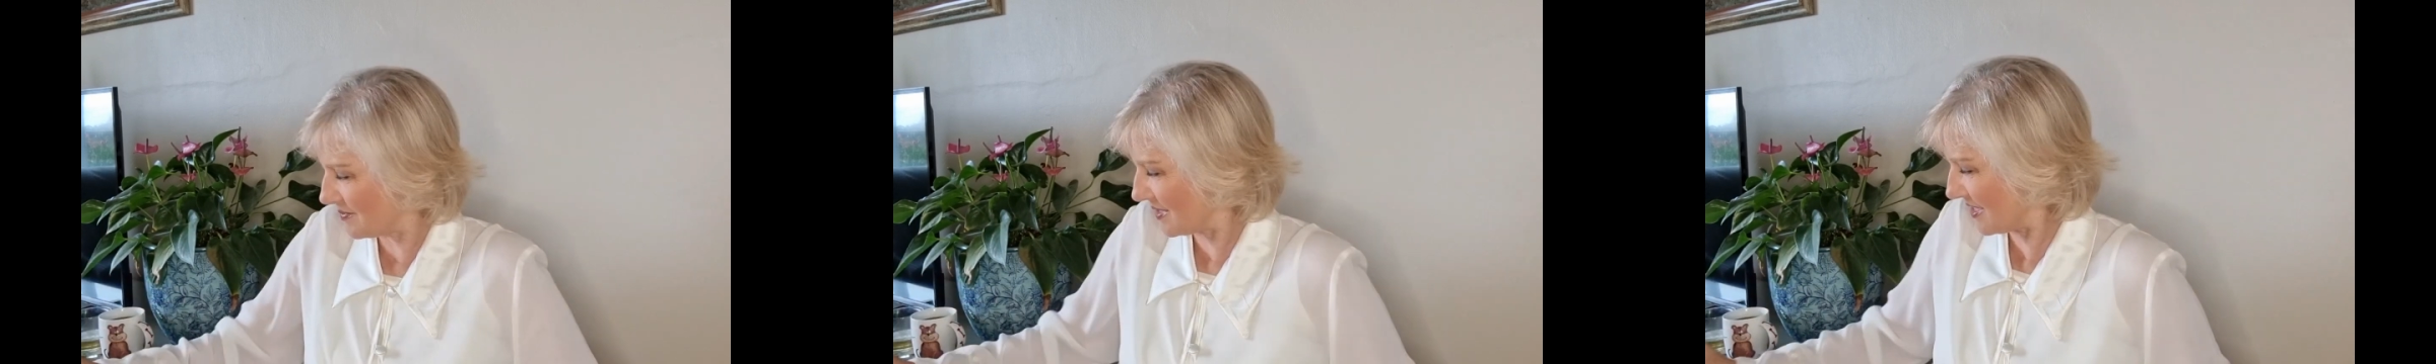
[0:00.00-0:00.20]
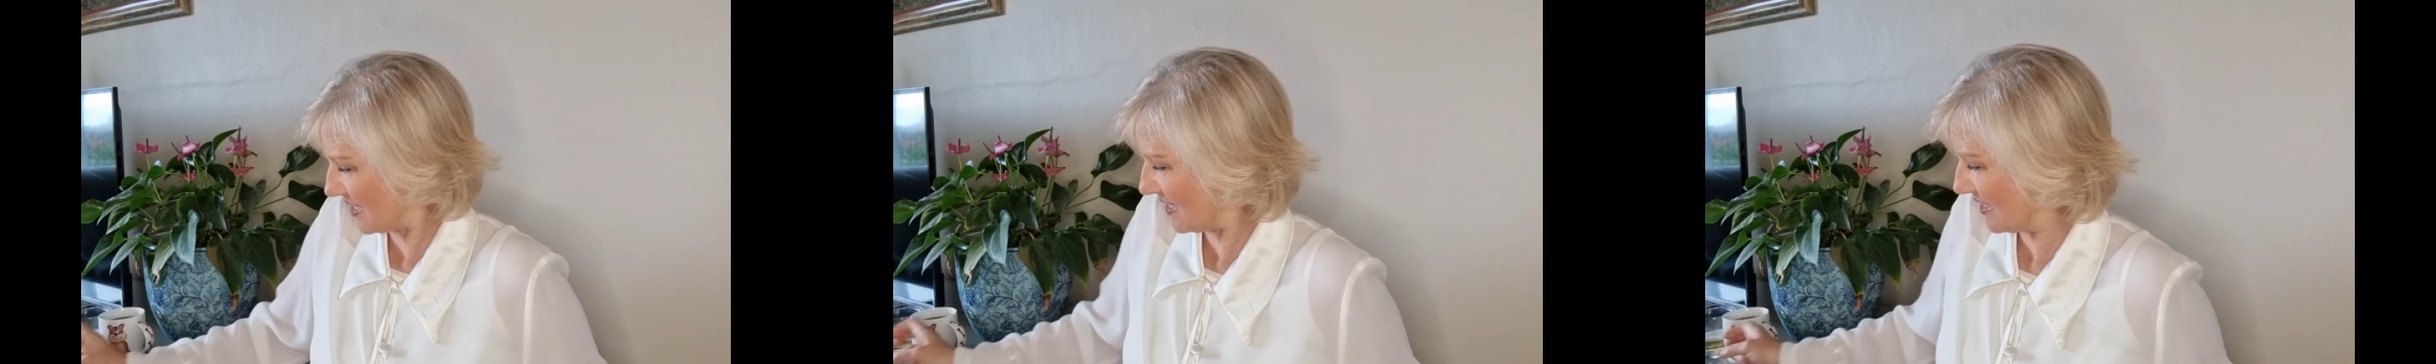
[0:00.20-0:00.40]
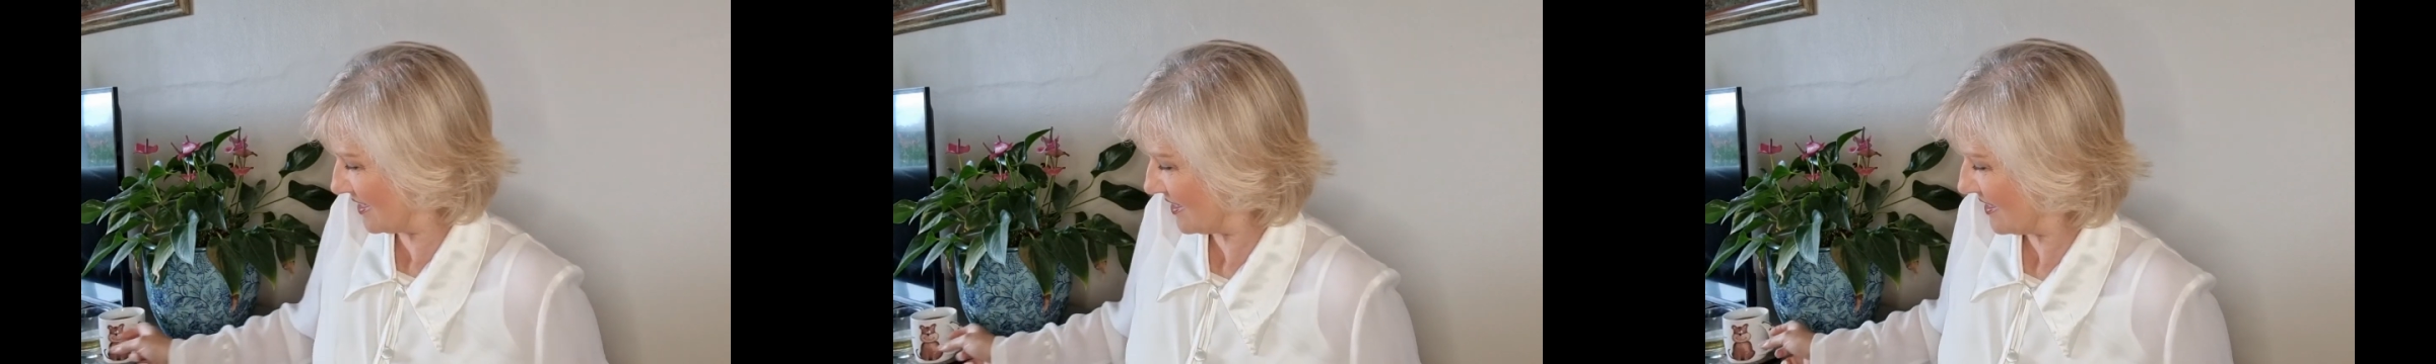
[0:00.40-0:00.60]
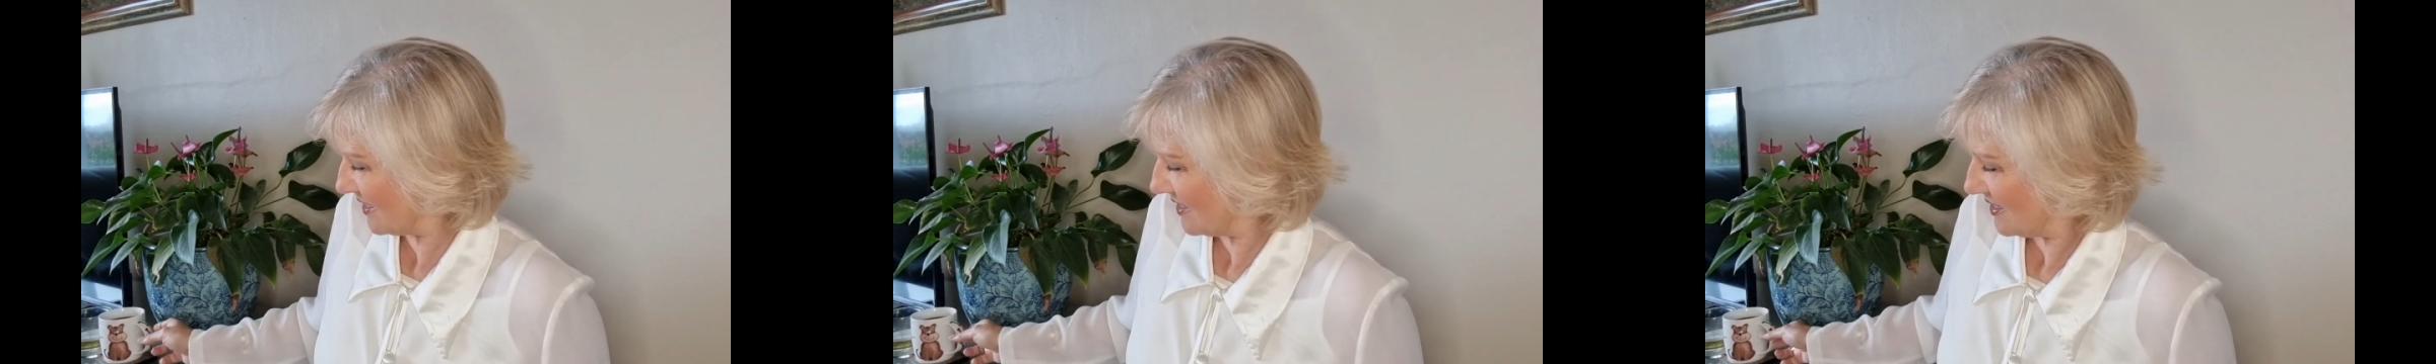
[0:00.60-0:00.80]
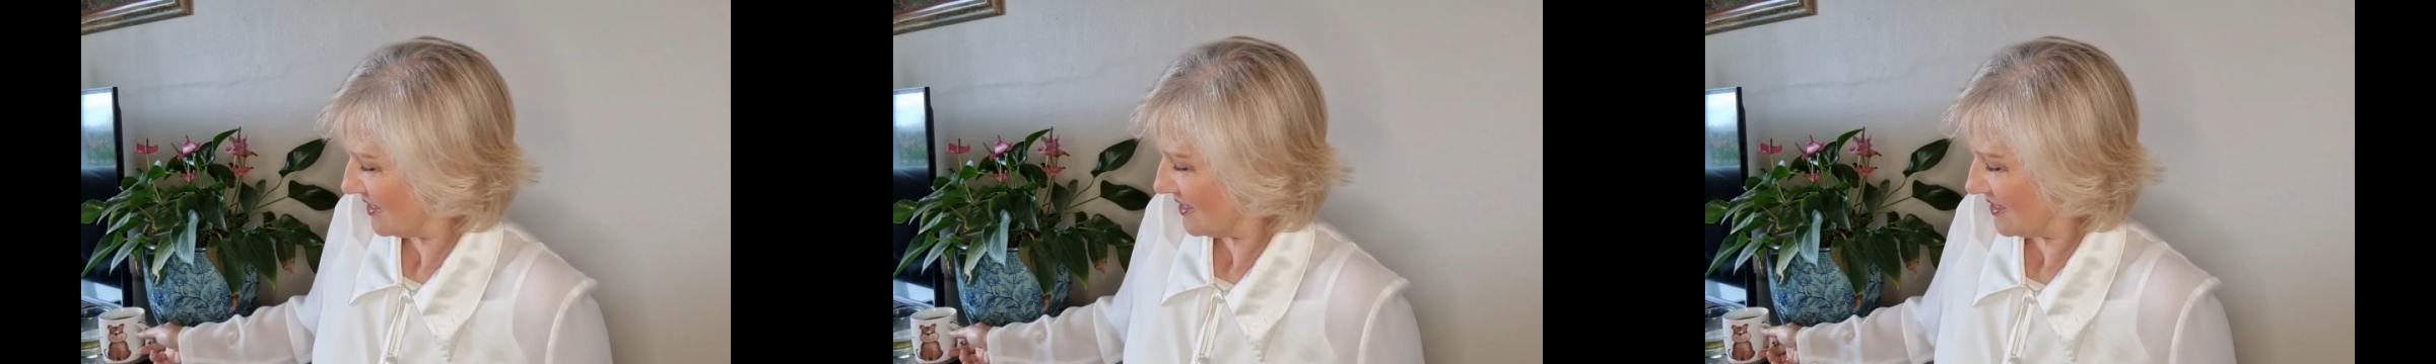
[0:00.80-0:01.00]
again
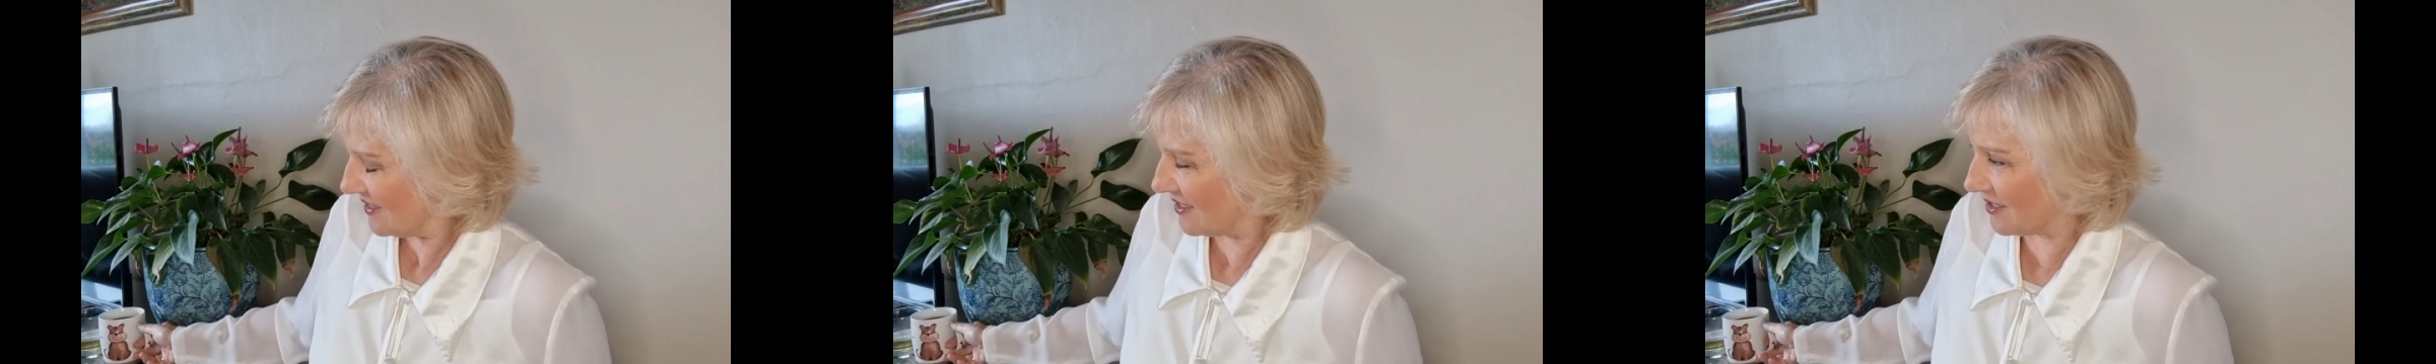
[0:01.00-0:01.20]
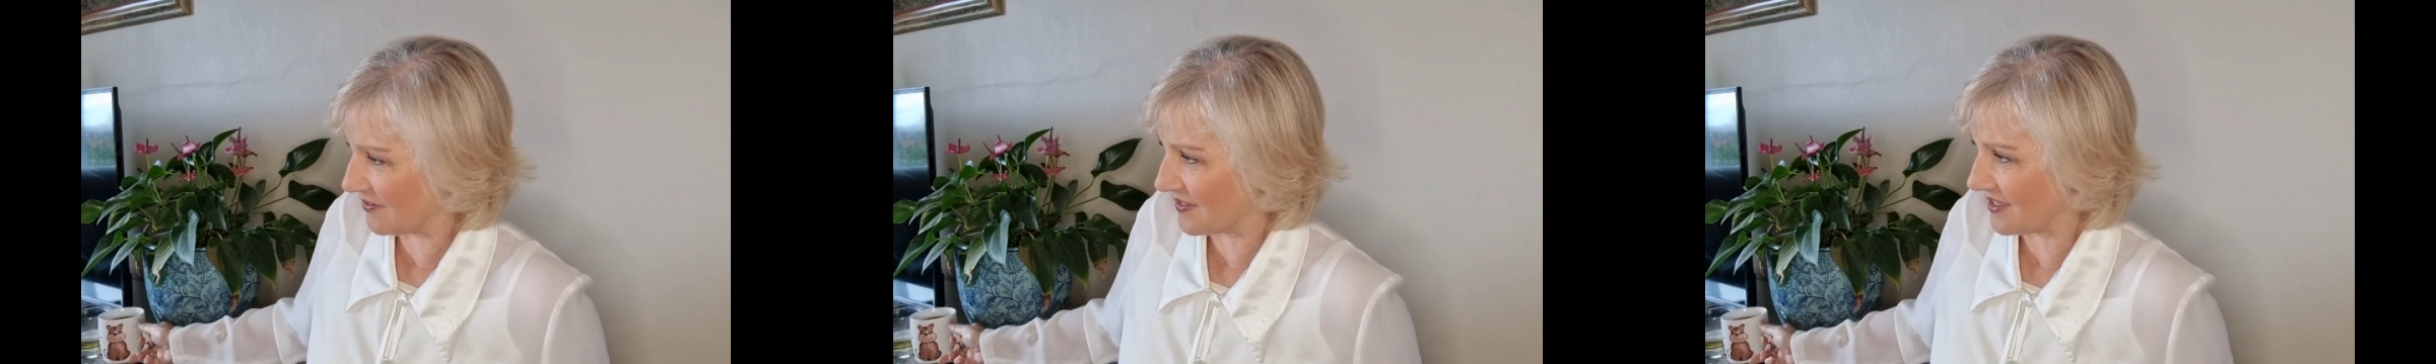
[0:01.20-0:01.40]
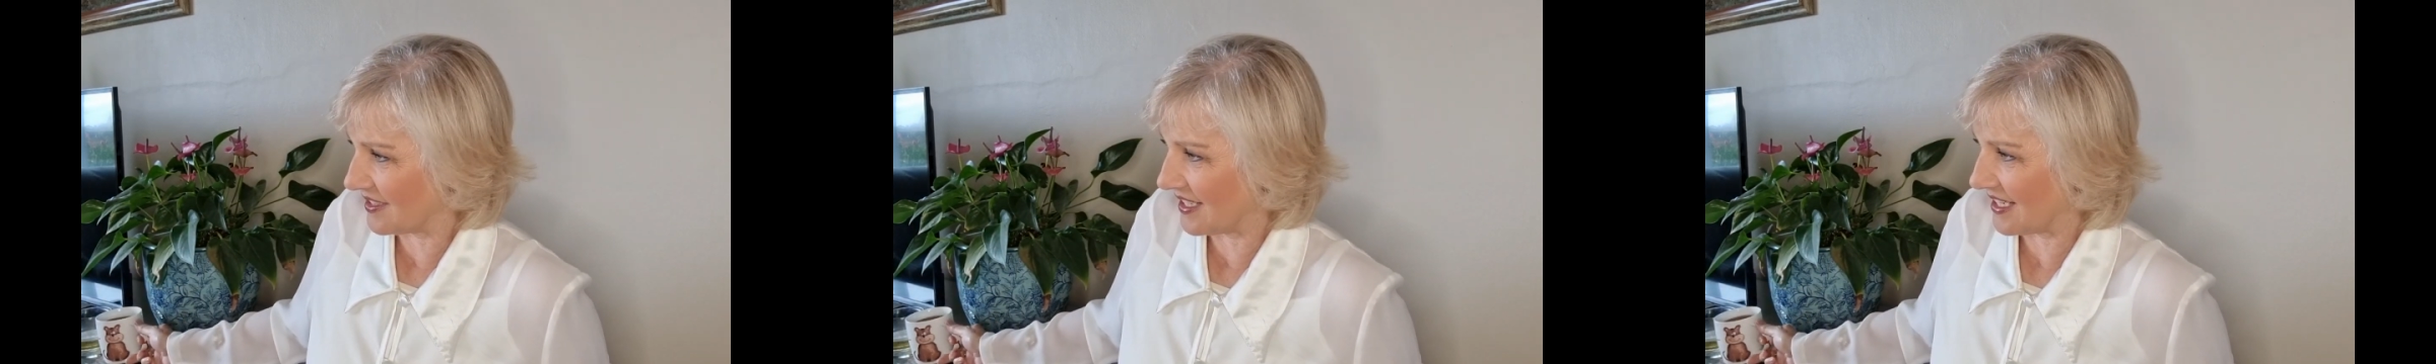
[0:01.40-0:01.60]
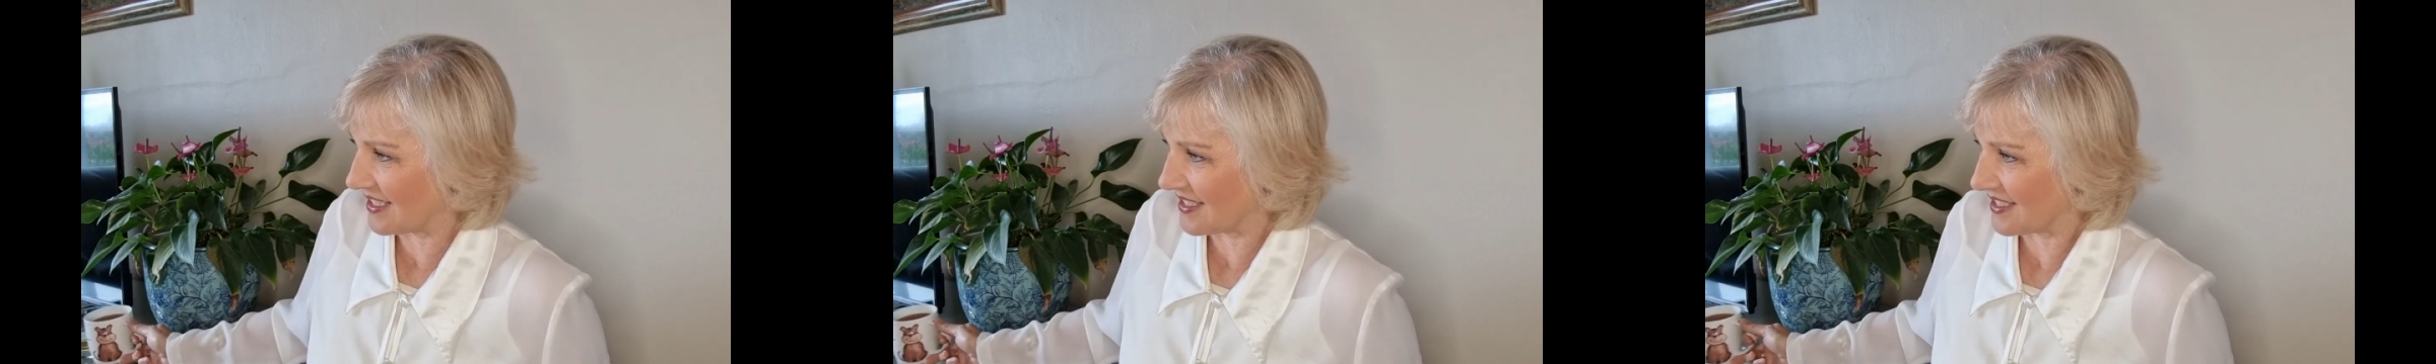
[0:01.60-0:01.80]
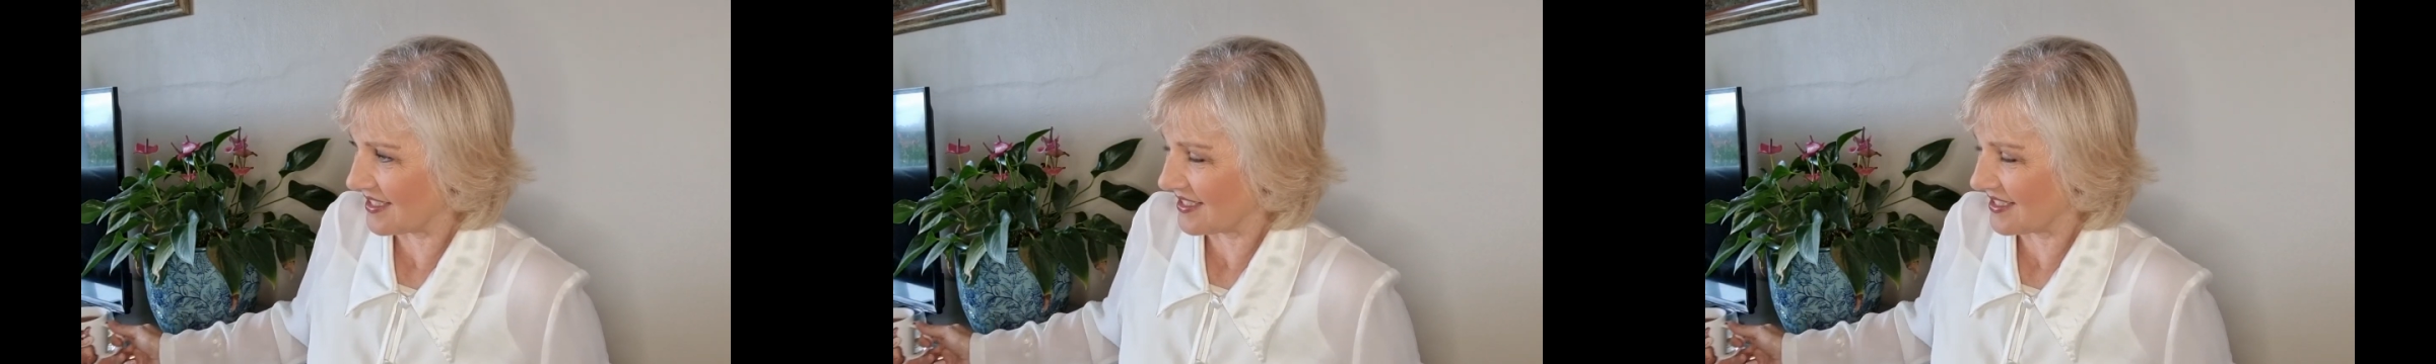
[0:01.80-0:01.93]
after that.